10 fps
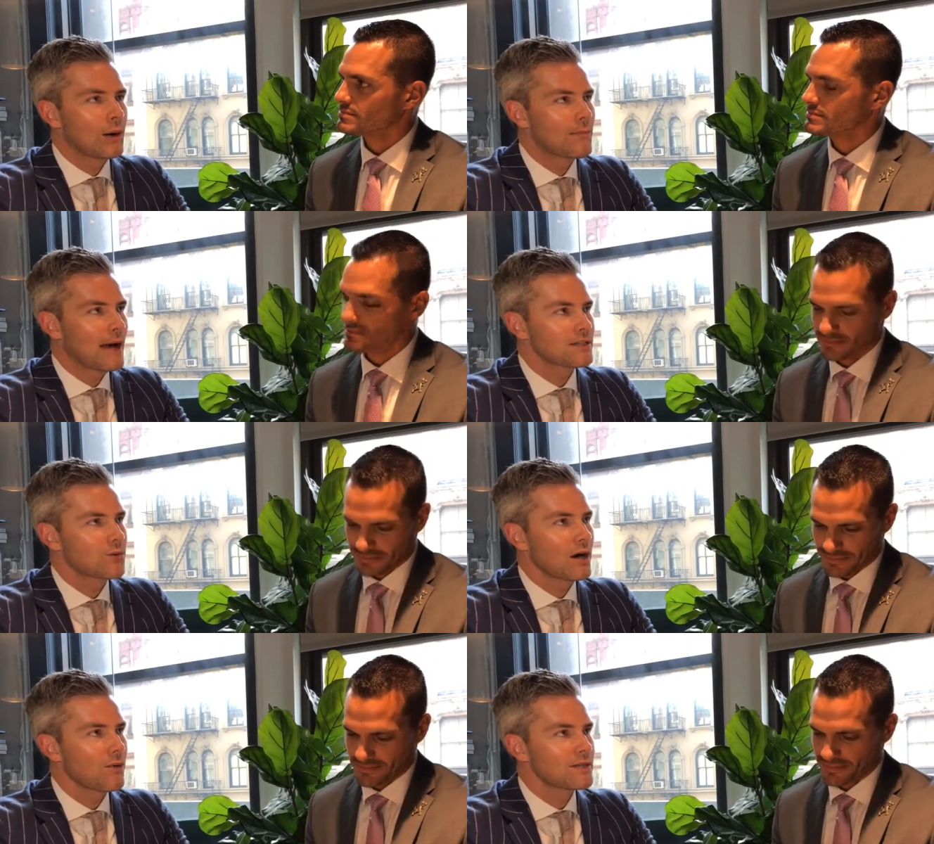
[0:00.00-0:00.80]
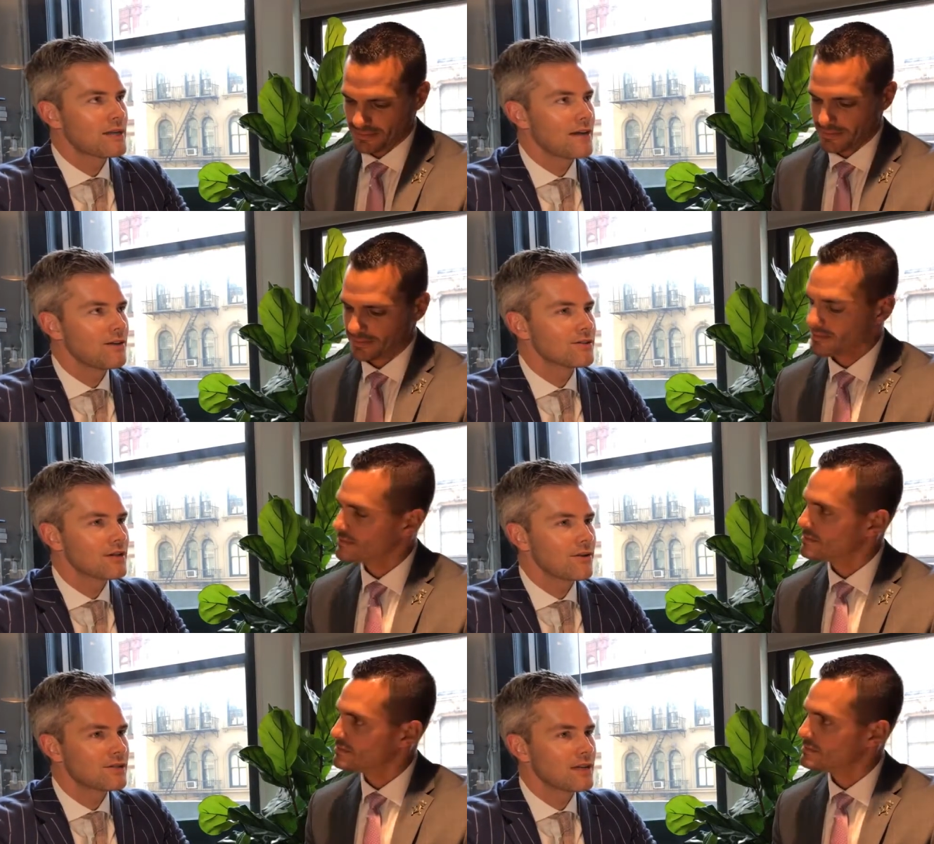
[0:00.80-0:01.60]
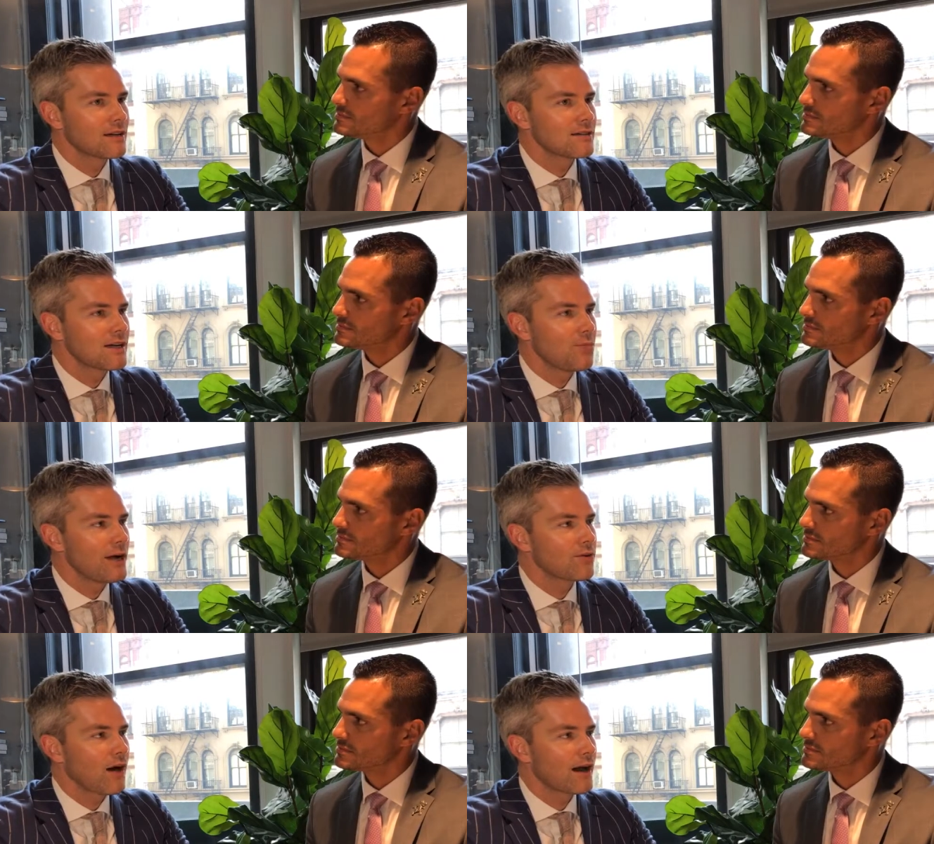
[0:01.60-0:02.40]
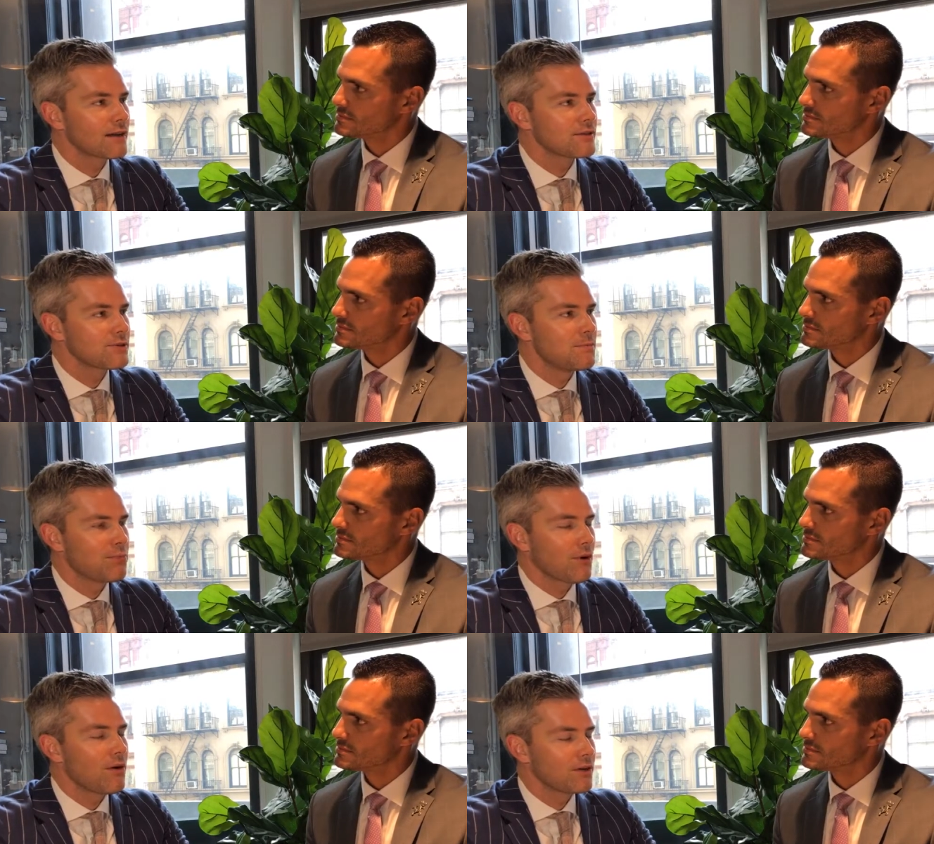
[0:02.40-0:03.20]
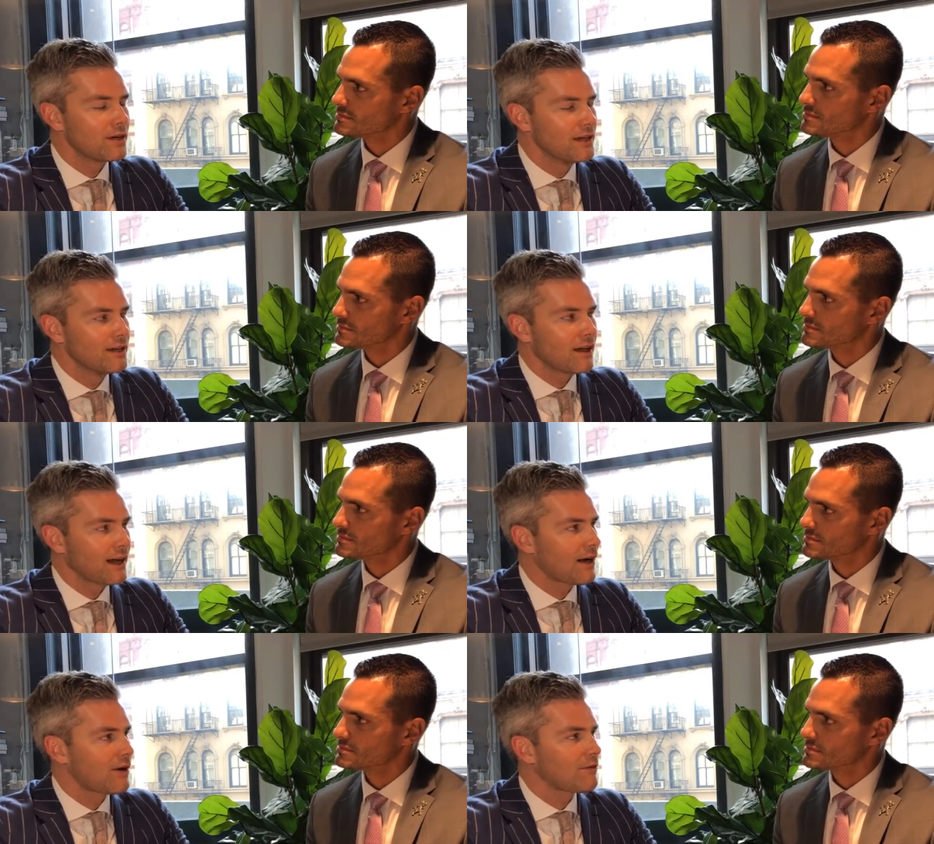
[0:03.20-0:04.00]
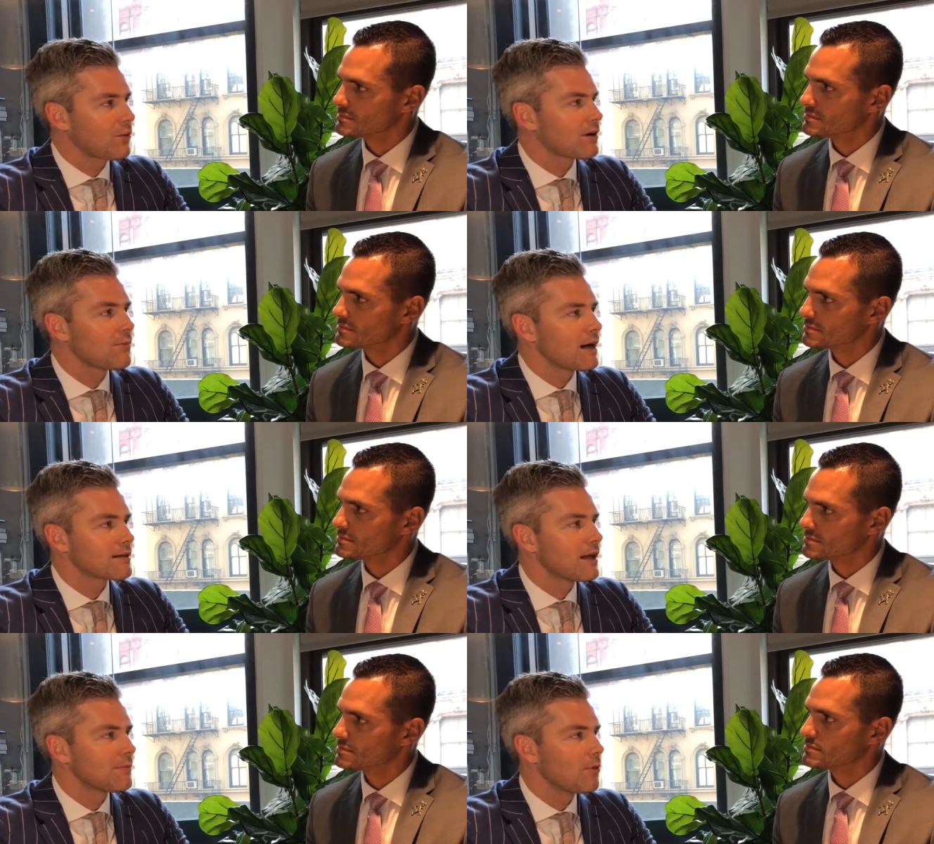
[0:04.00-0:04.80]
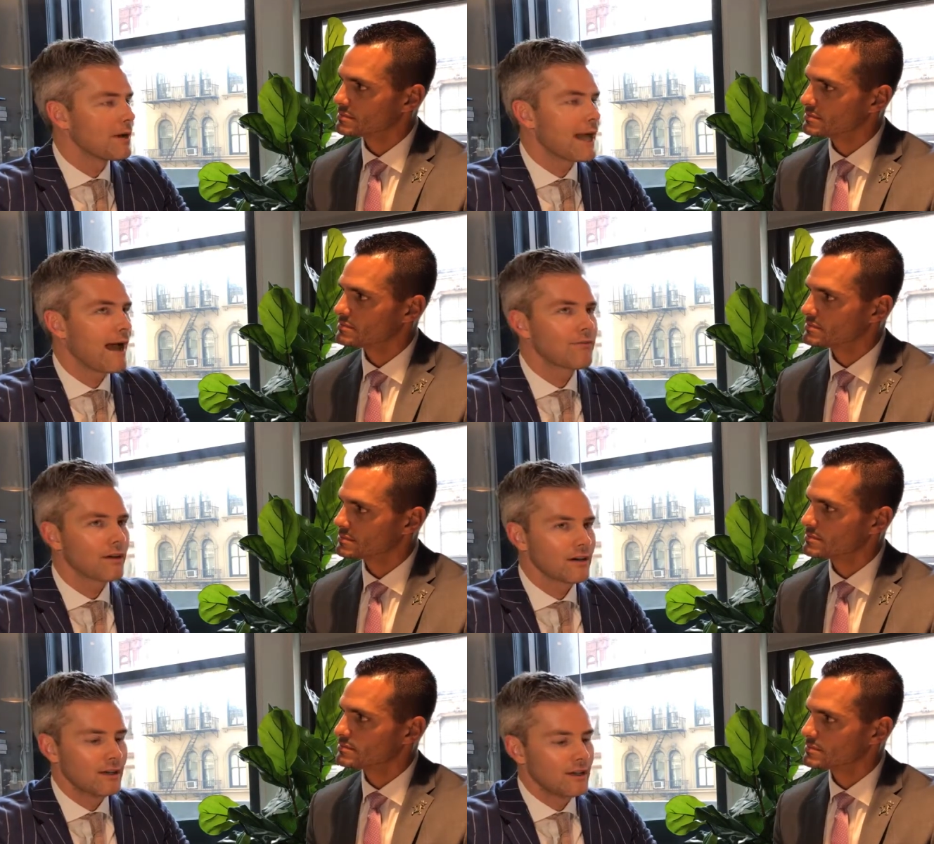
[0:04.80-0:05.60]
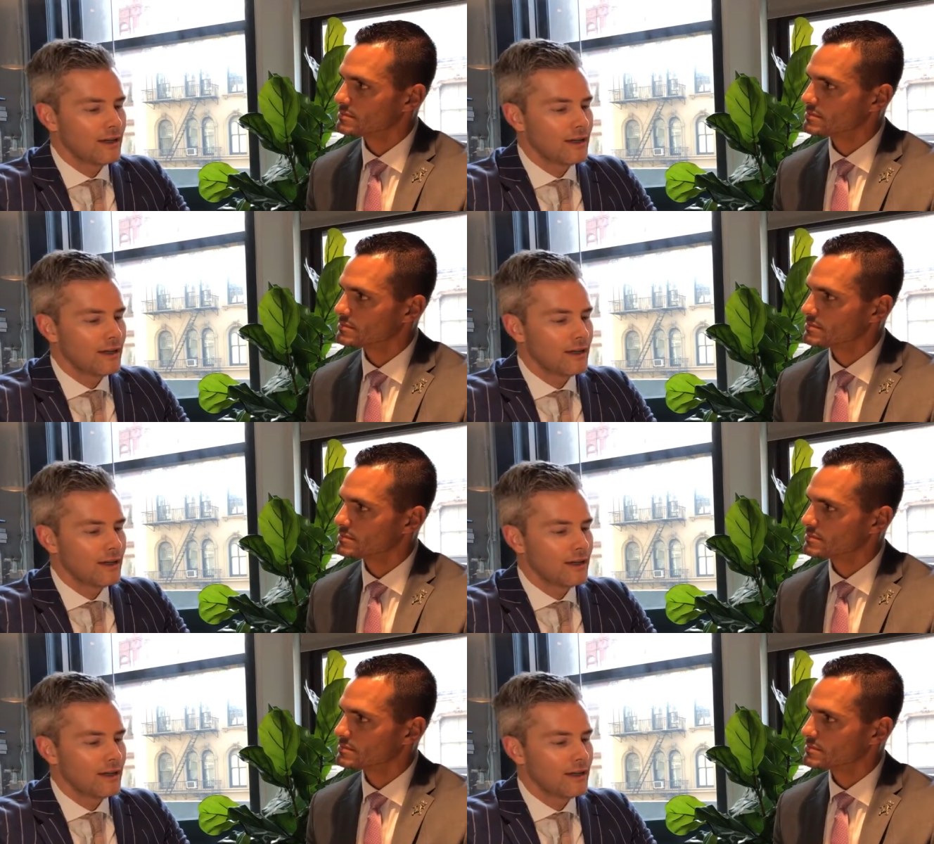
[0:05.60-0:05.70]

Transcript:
Speaker 1: going back to where I was 10 years ago, sitting on the subway crying because I was broke. Like, I don't ever want to go back to that moment ever.